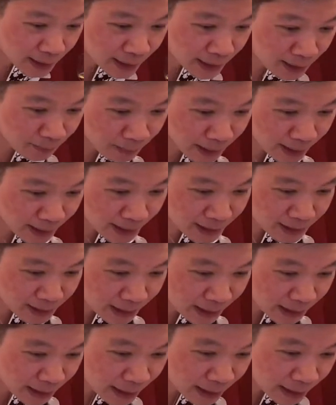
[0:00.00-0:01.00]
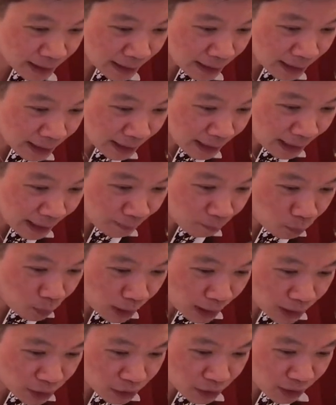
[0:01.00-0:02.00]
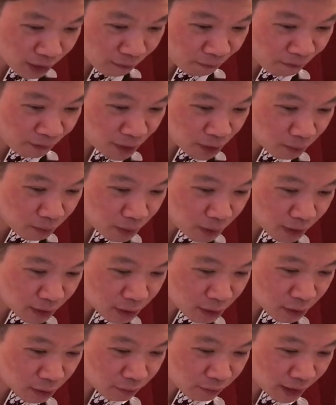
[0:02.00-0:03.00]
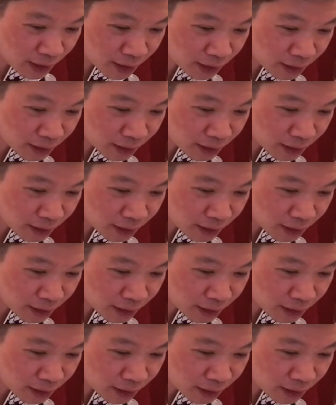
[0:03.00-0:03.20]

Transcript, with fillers: It Melissa, I'm watching a film you're doing.